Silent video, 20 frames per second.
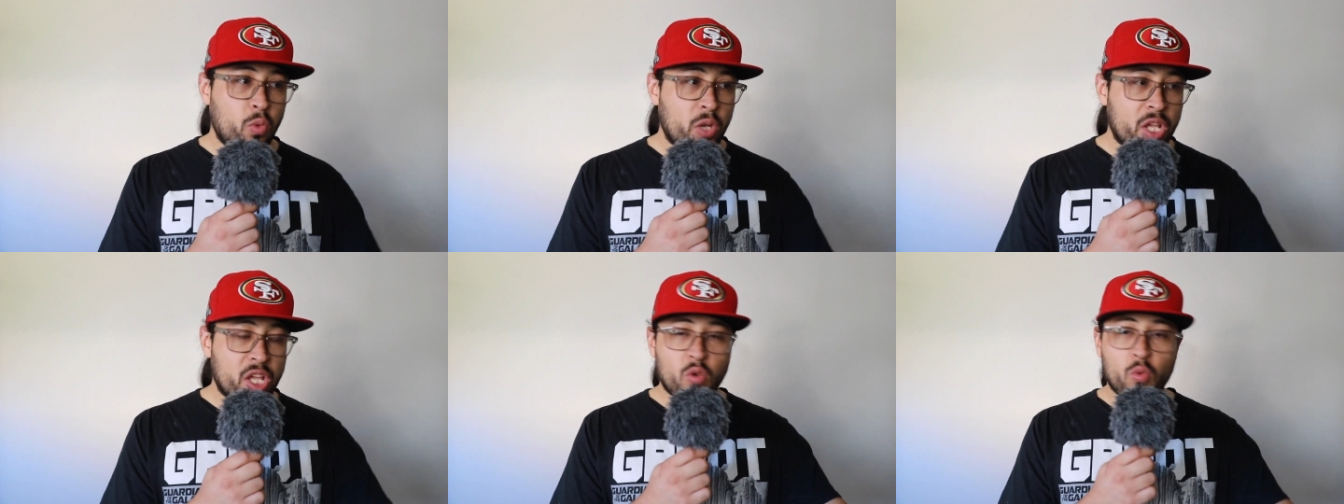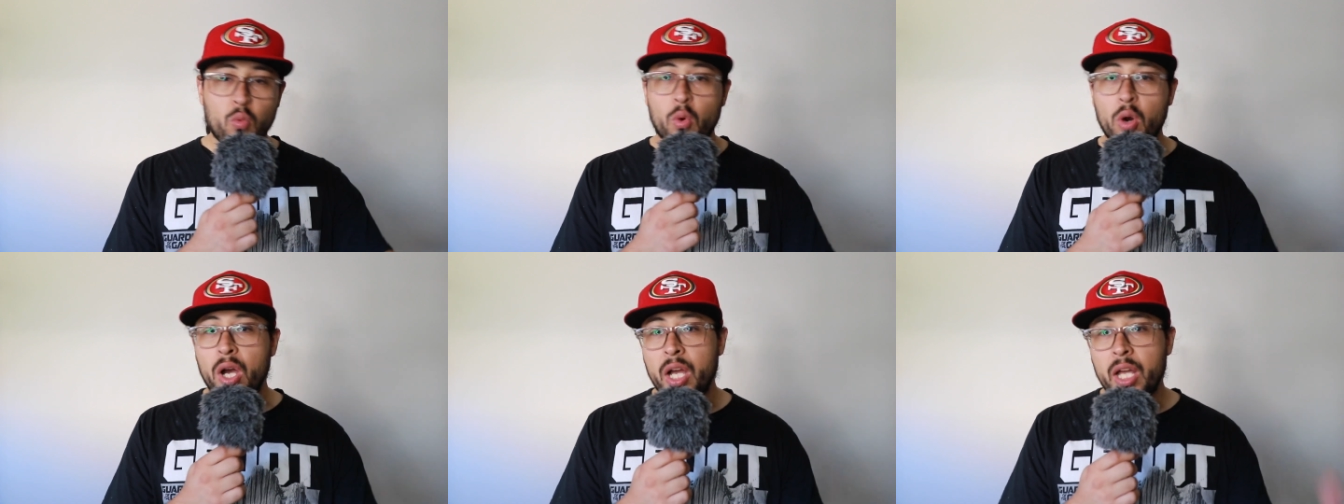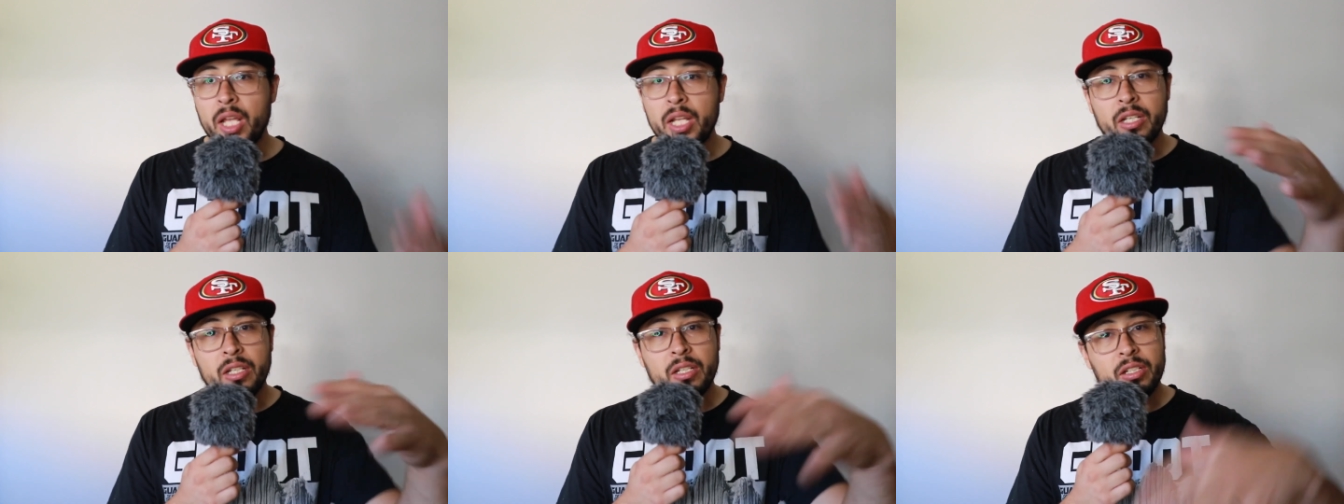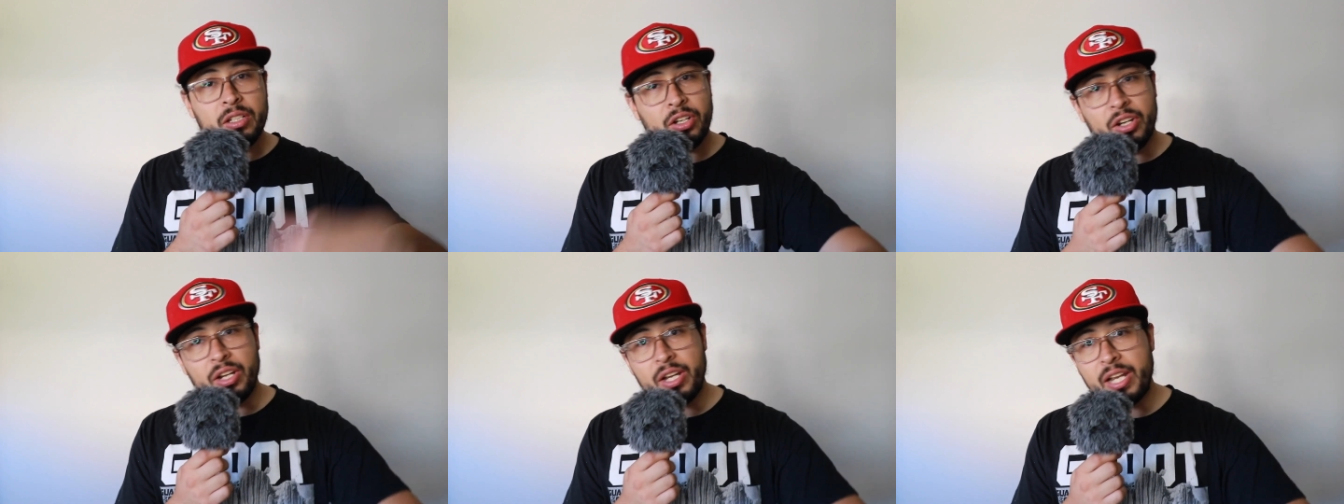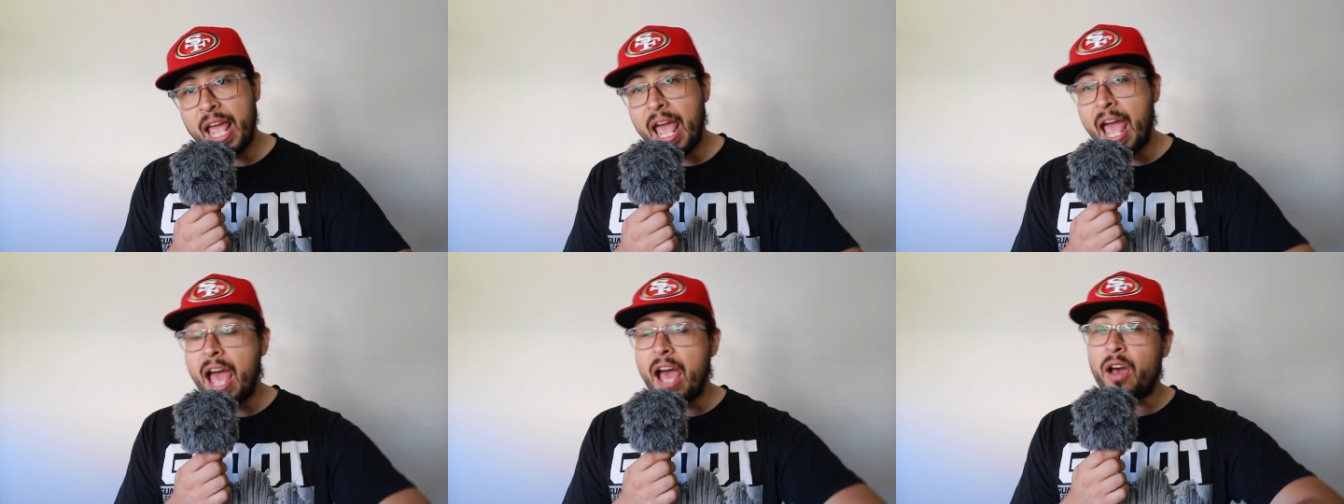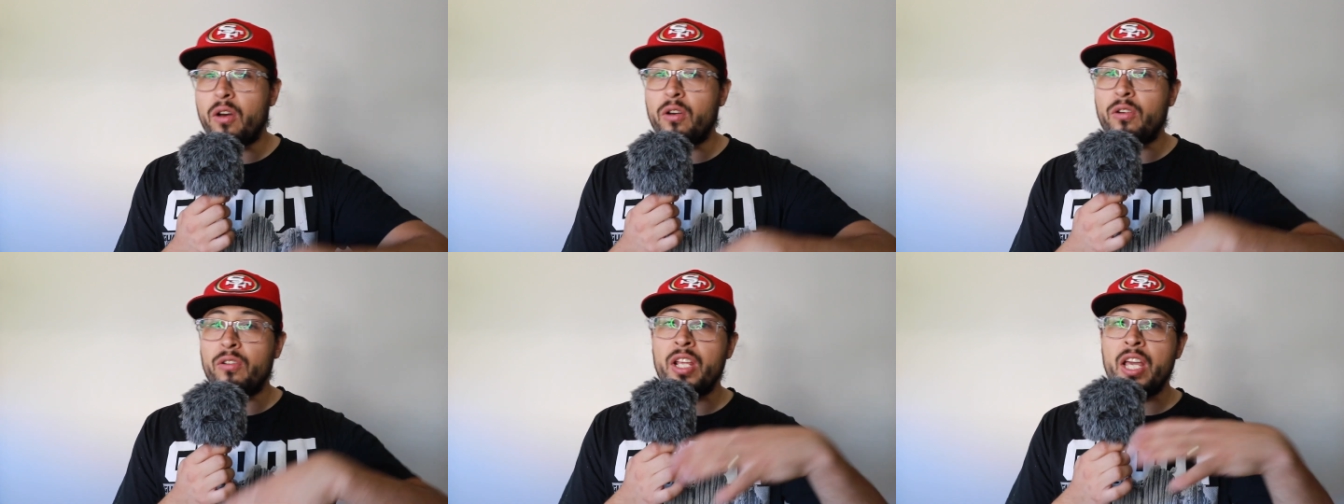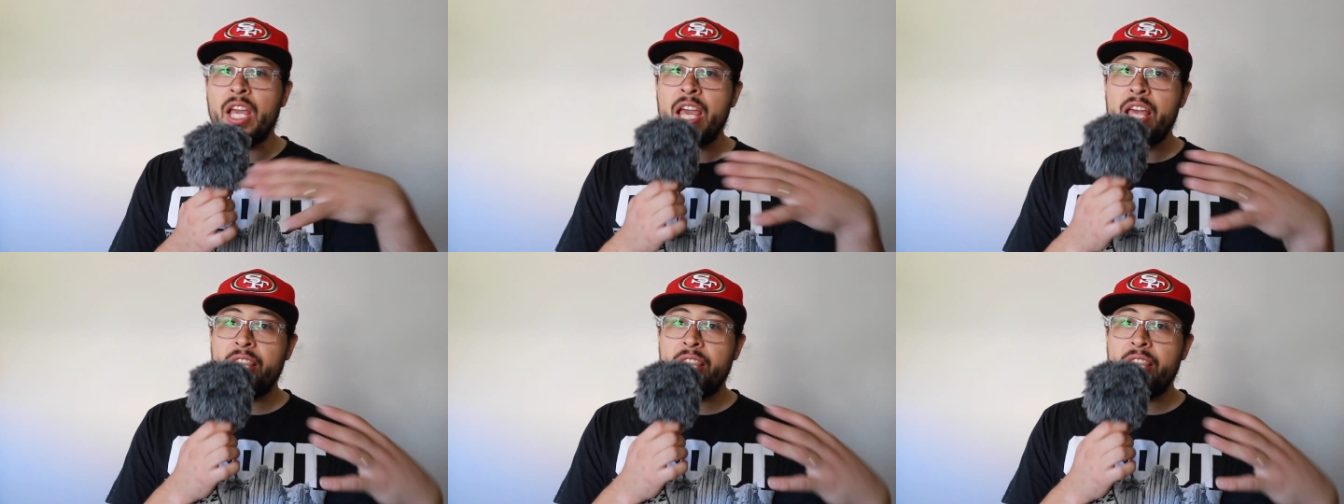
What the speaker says: Week one, you're down.